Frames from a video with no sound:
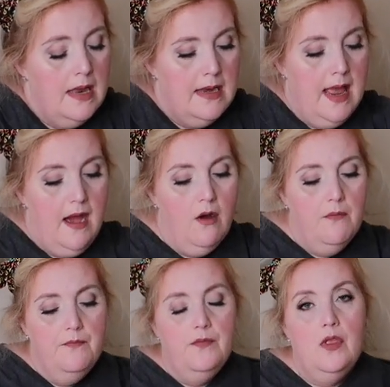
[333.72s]

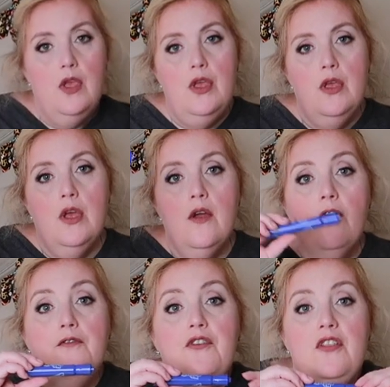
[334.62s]
Now,
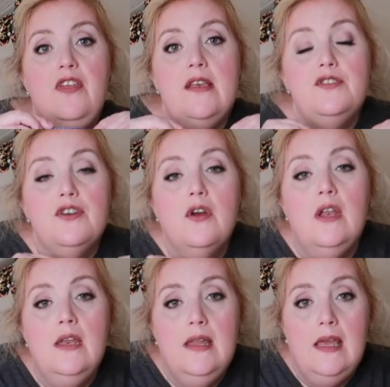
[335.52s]
for this, you're
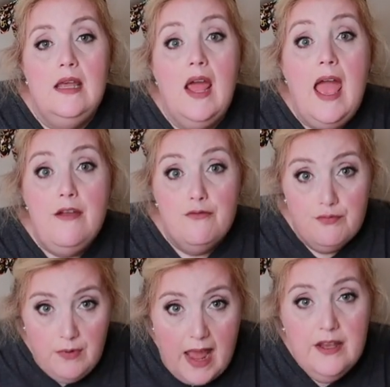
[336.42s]
gonna need a
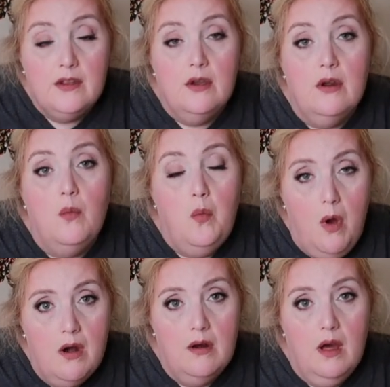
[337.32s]
regular
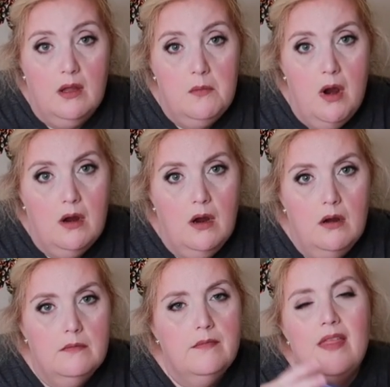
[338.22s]
watercolor
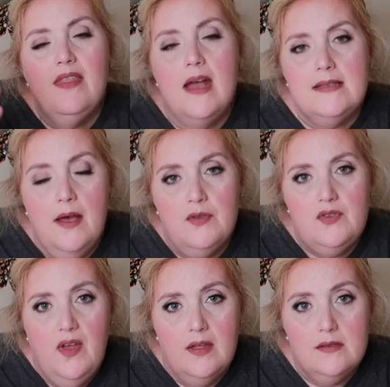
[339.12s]
marker. That sounds
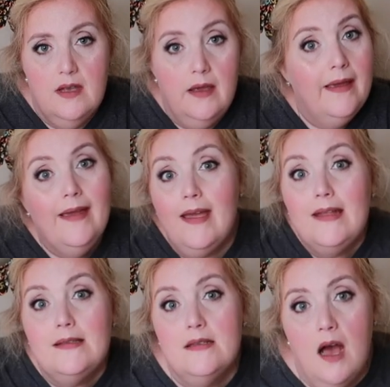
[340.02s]
fancy.
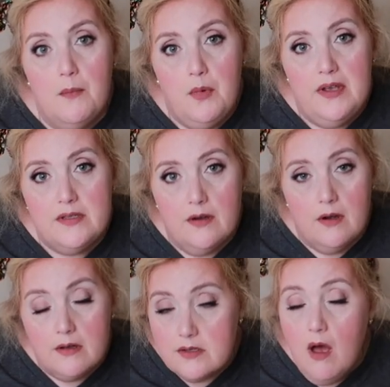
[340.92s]
It's not, boys and
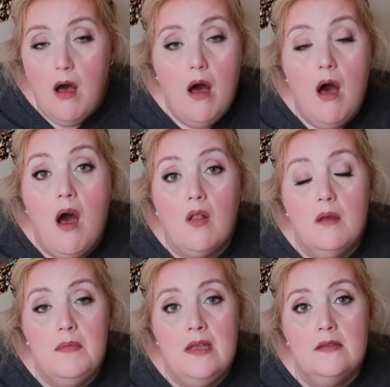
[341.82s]
girls. All
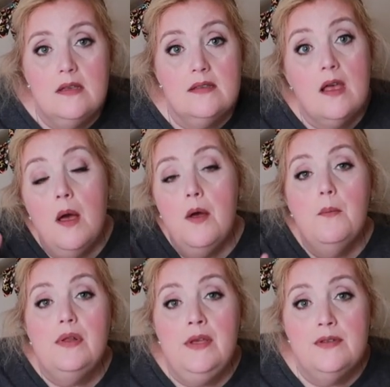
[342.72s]
it means is,
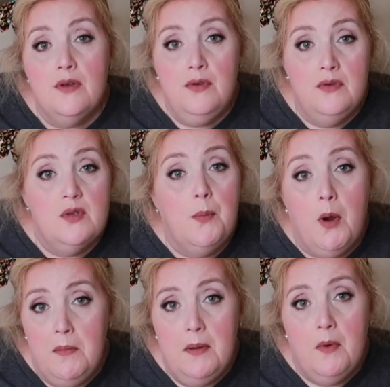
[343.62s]
please don't use a
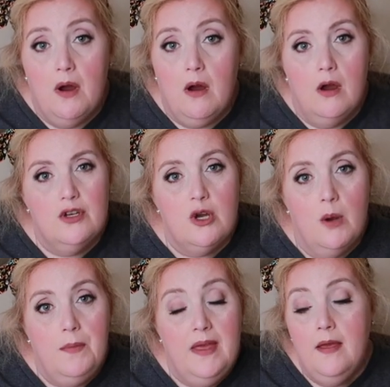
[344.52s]
permanent marker or
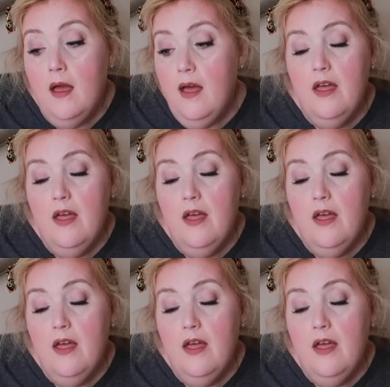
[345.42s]
Sharpie,